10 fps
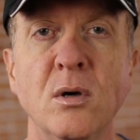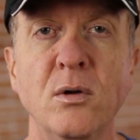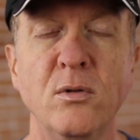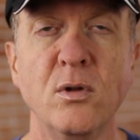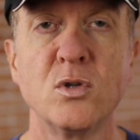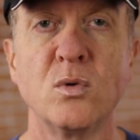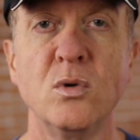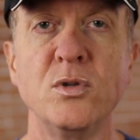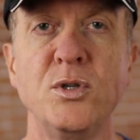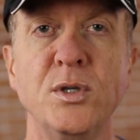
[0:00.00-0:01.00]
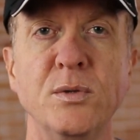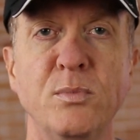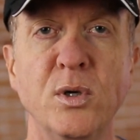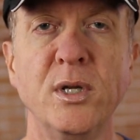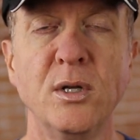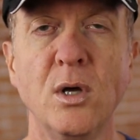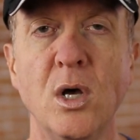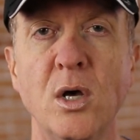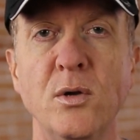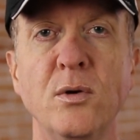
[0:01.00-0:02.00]
Under those rules, you can put in
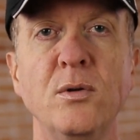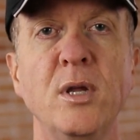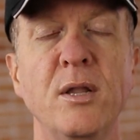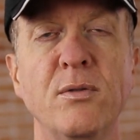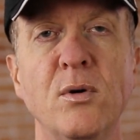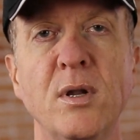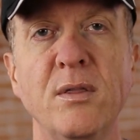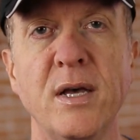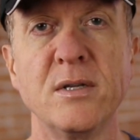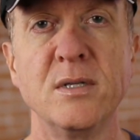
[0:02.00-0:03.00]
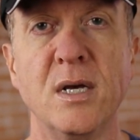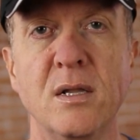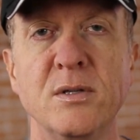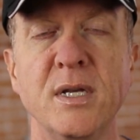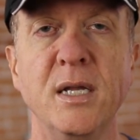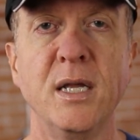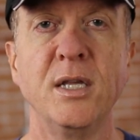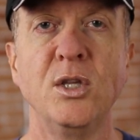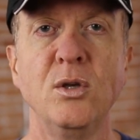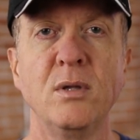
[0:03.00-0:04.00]
$130,000 in a
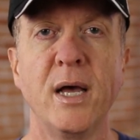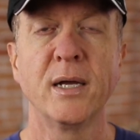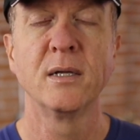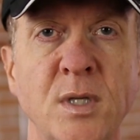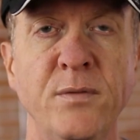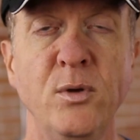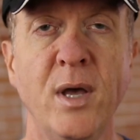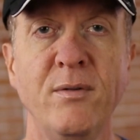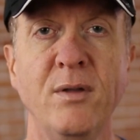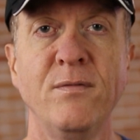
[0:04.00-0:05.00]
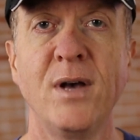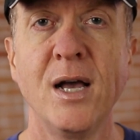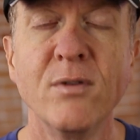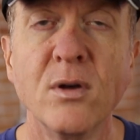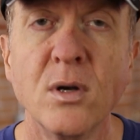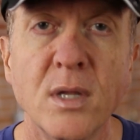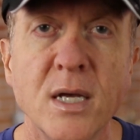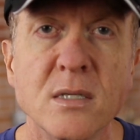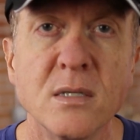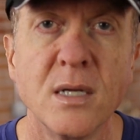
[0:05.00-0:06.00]
QLAC. If you have a
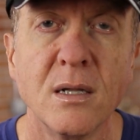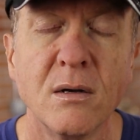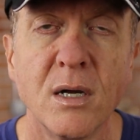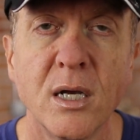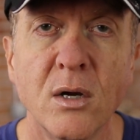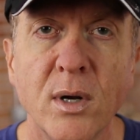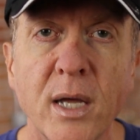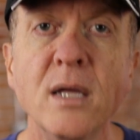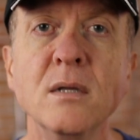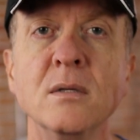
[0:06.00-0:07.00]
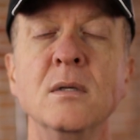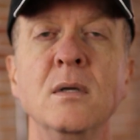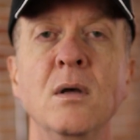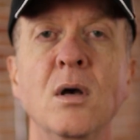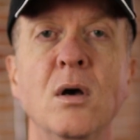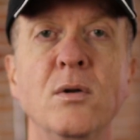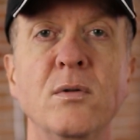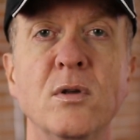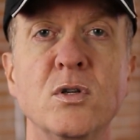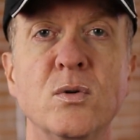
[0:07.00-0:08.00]
$500,000 IRA, under
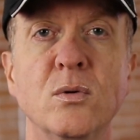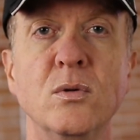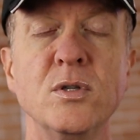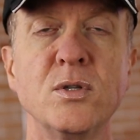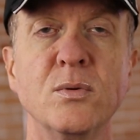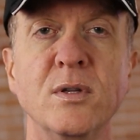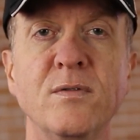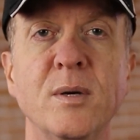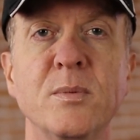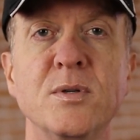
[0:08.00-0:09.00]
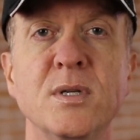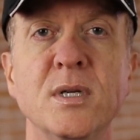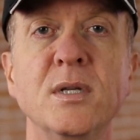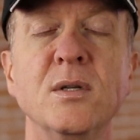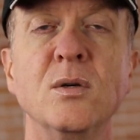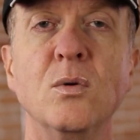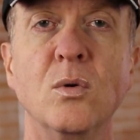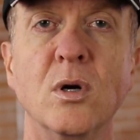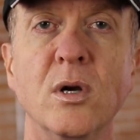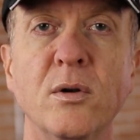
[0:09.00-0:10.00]
those rules, 25%
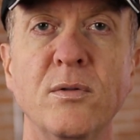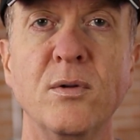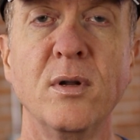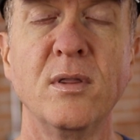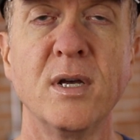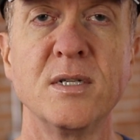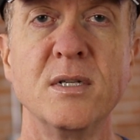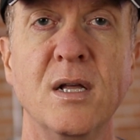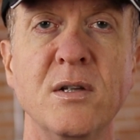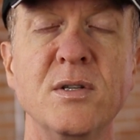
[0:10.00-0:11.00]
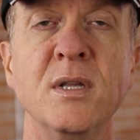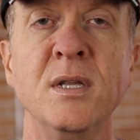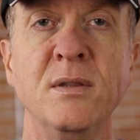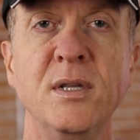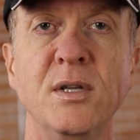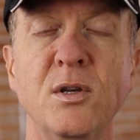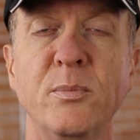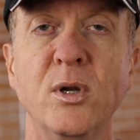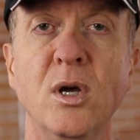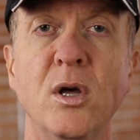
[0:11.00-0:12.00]
or $130,000, then you can
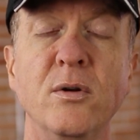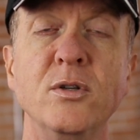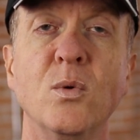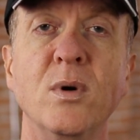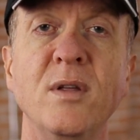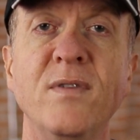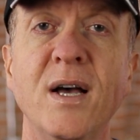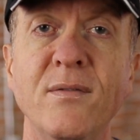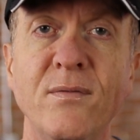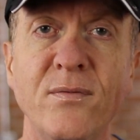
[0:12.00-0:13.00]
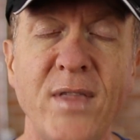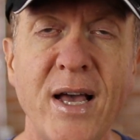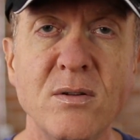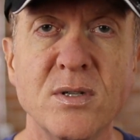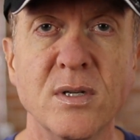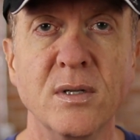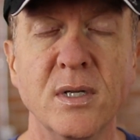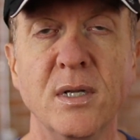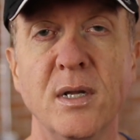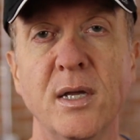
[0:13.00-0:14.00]
put $125,000
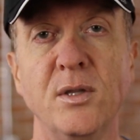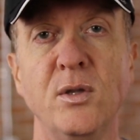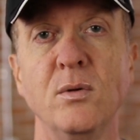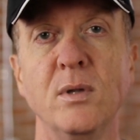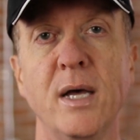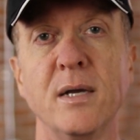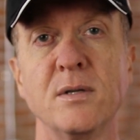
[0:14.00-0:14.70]
in a QLAC.